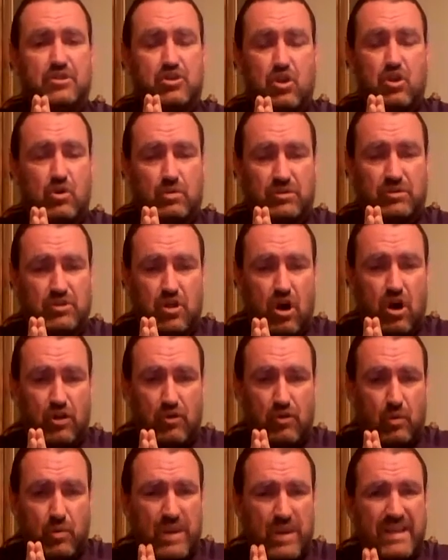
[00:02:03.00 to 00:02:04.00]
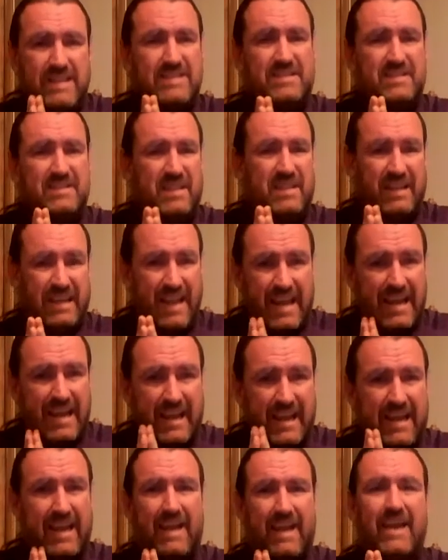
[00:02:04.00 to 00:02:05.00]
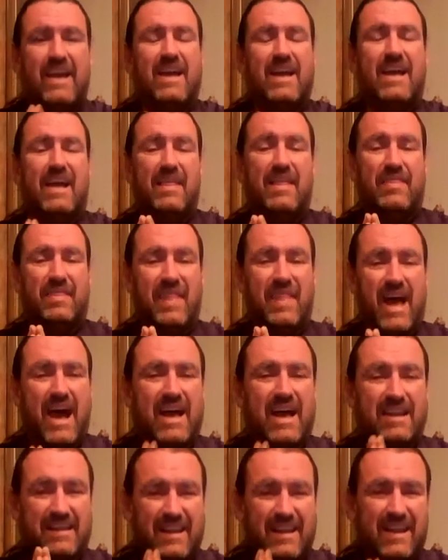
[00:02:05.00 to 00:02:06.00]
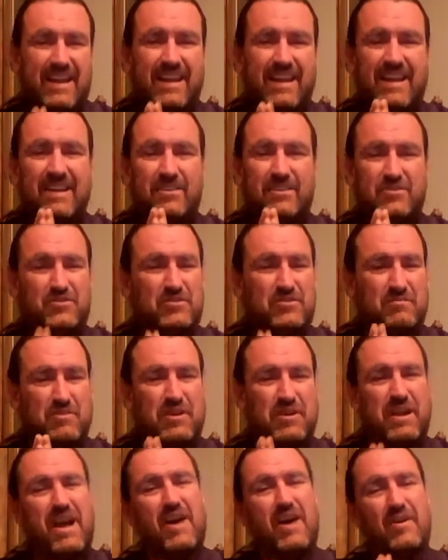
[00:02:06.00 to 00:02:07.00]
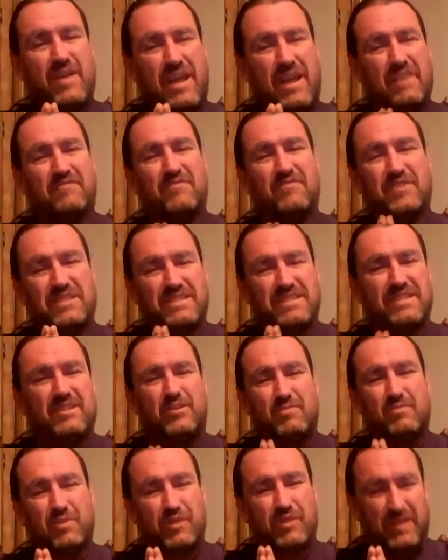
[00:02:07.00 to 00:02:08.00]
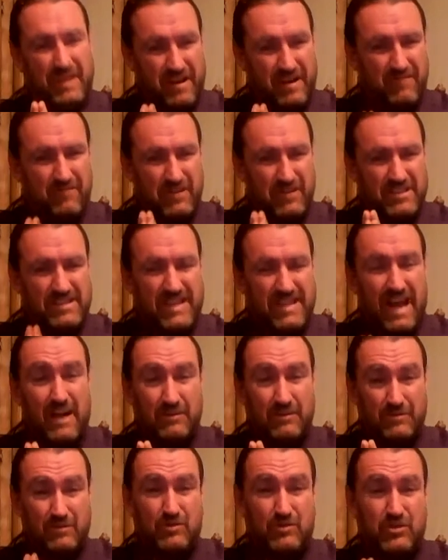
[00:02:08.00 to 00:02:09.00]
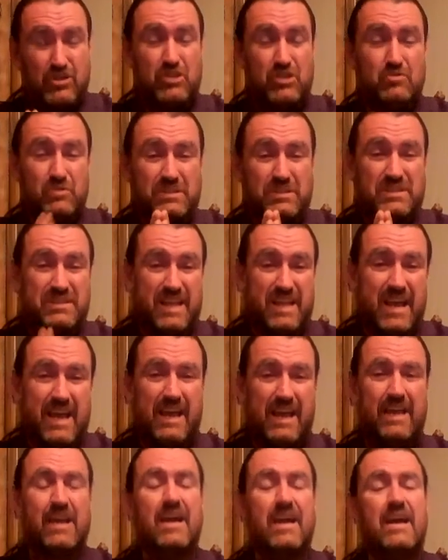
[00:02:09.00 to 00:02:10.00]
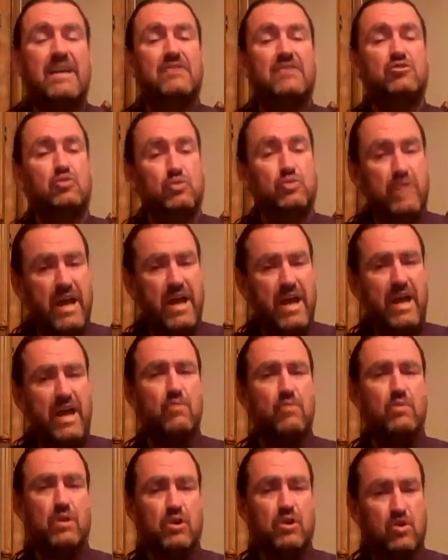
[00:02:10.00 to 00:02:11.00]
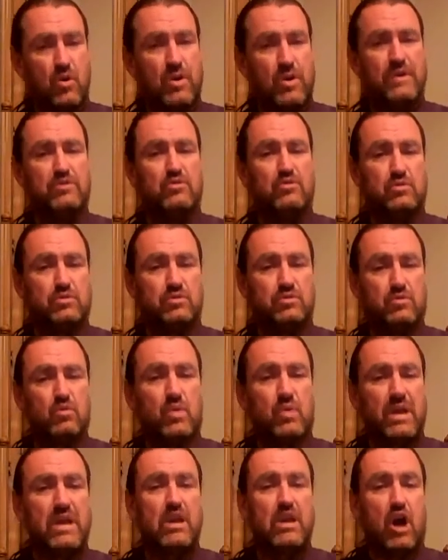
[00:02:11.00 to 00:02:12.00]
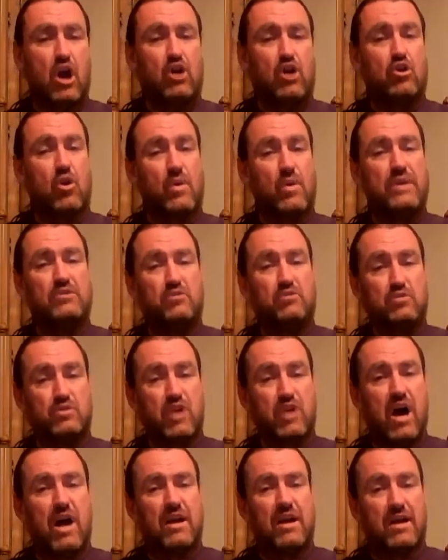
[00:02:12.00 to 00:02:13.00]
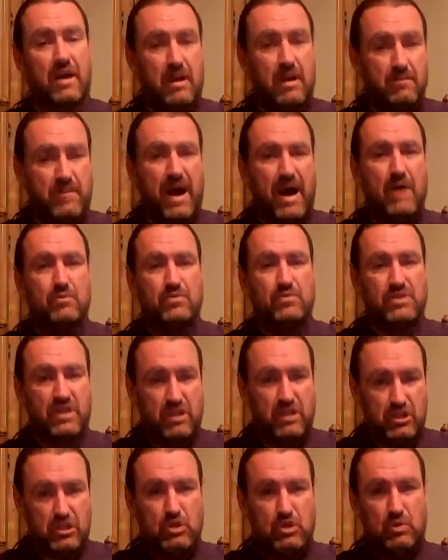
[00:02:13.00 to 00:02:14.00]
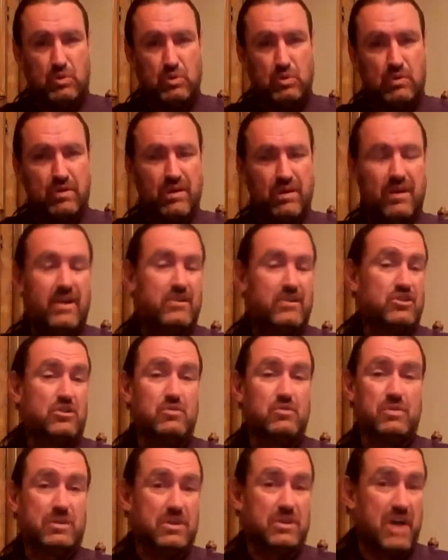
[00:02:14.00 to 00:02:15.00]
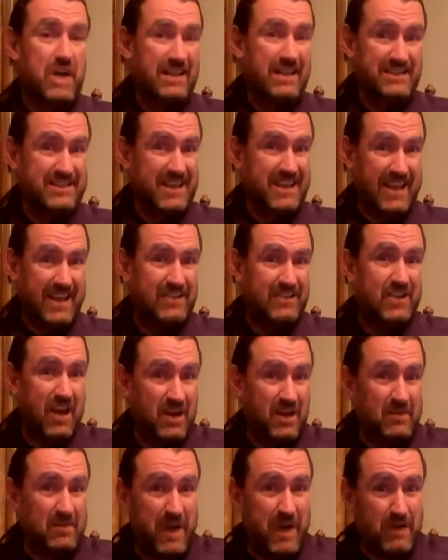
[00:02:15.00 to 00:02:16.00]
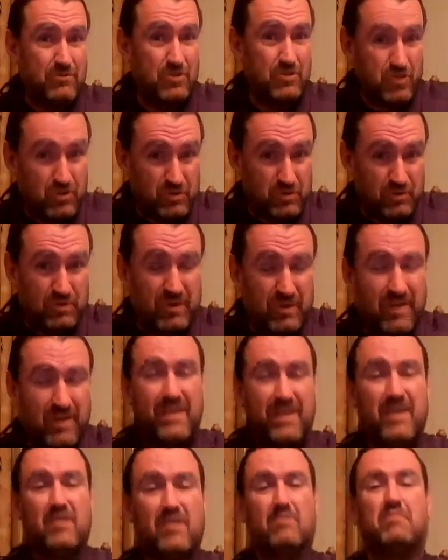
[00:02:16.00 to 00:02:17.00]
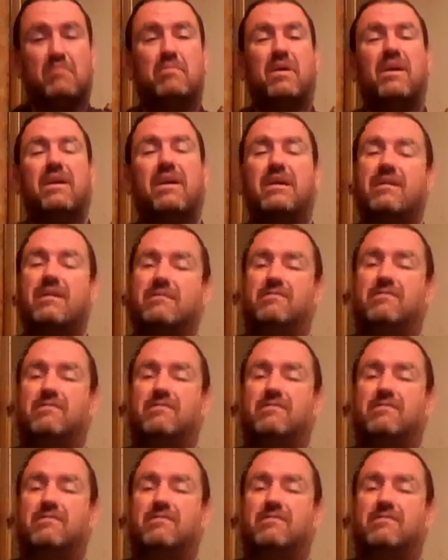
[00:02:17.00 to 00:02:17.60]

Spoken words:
show was called The Weakest Link, and that lady used to pronounce every syllable and every sound. So she would say, today we are going to talk about you. She would not say talk about you. But